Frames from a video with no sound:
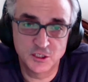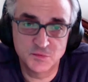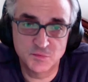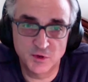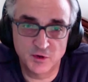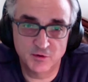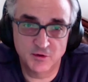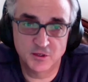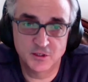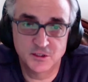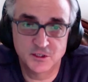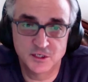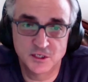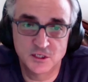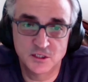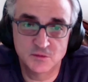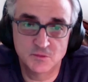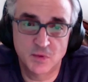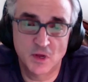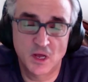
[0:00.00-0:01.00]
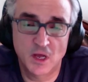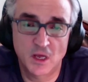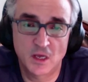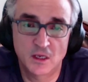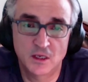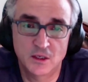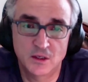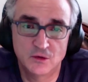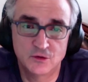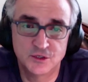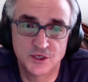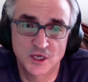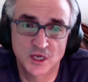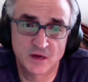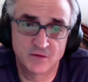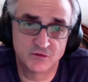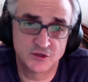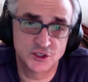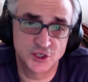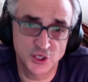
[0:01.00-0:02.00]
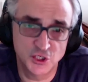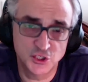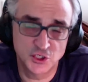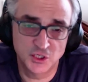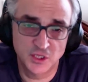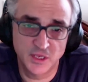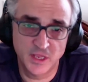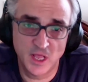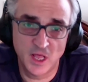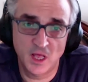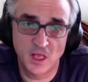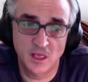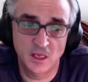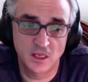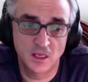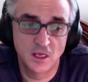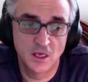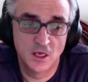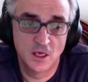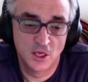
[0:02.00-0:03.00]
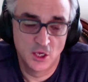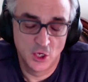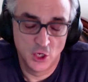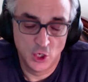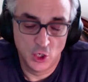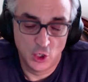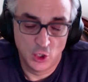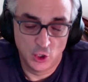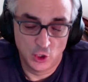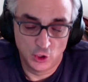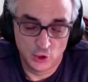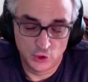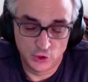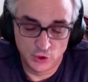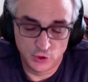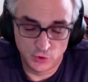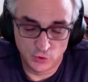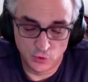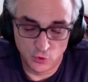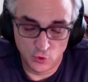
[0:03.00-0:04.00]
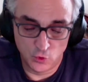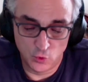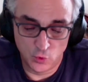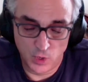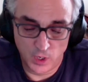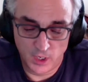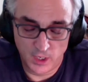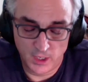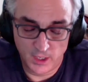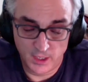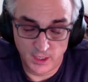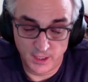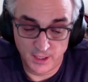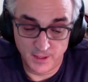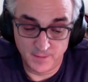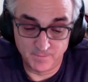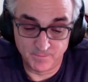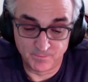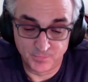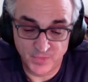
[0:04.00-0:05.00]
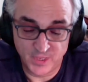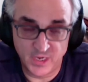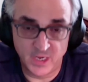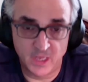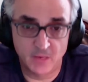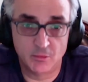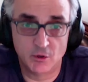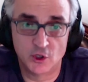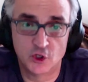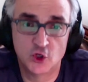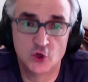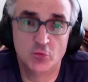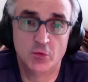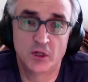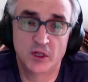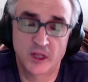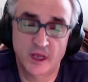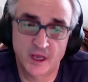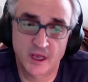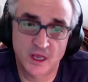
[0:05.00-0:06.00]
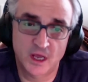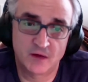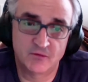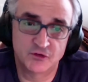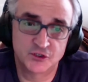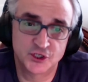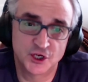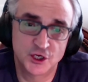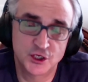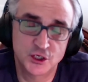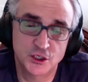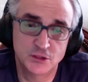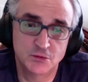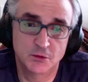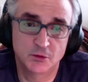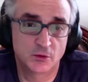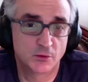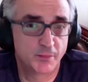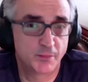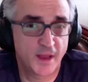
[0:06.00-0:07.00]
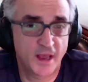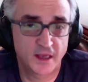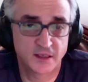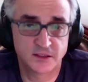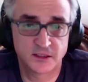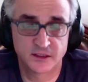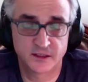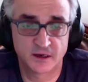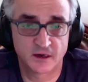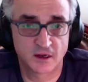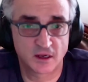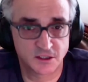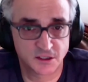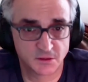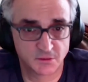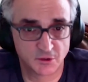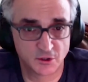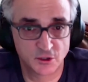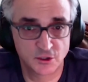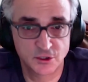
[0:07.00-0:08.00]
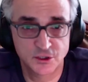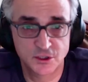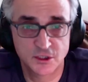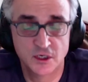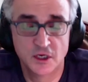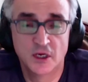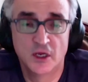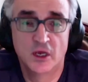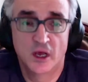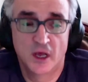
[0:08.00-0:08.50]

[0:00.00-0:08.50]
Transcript: experiences by using conversational AI to um, enable human-like conversations between banks and their customers.